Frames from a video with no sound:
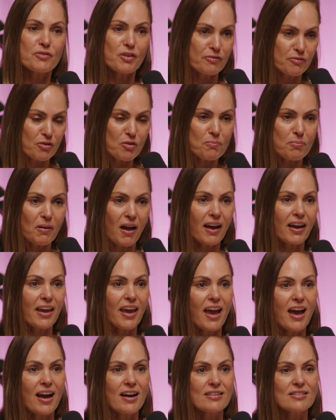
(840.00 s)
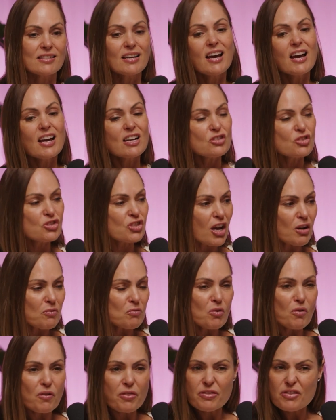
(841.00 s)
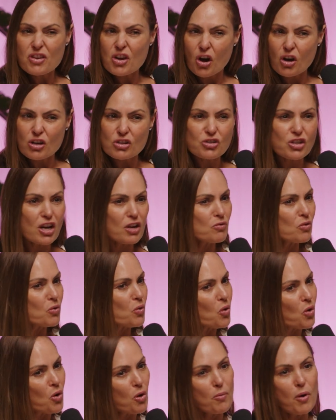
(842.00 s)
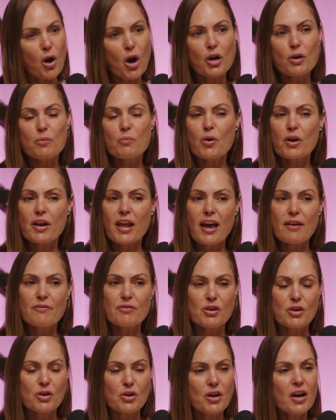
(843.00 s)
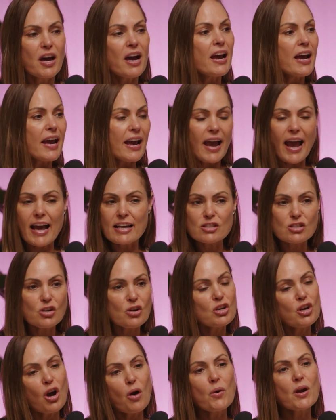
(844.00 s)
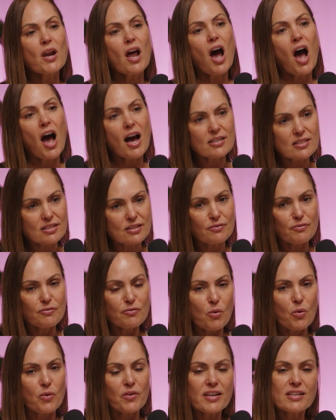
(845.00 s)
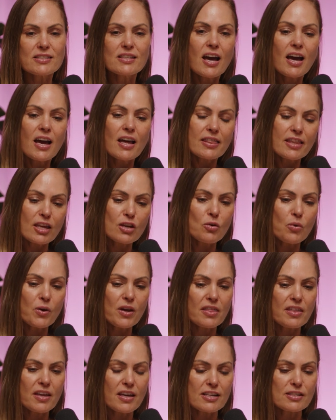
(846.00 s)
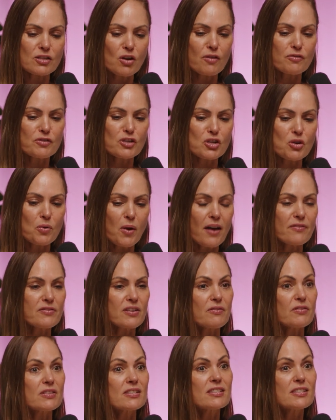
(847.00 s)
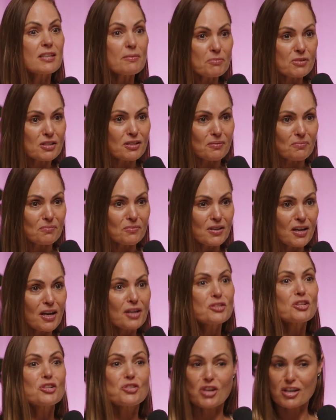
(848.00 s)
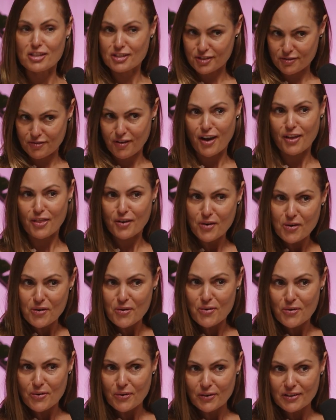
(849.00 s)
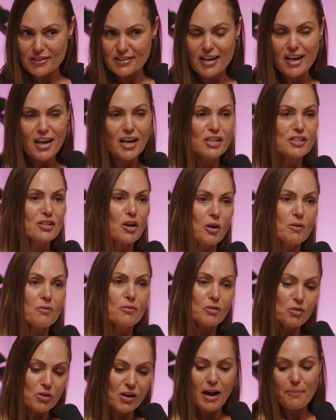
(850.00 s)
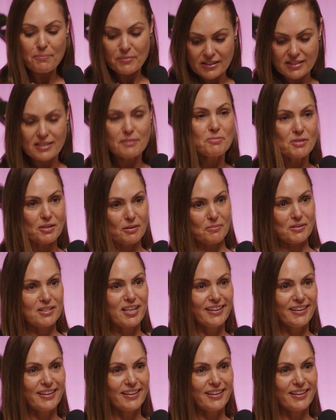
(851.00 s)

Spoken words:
full blood counts, general hormone and what have you. And so go and ask for these. The annoying thing is often you have to have a symptom to justify the cause. Right. So look up the symptoms.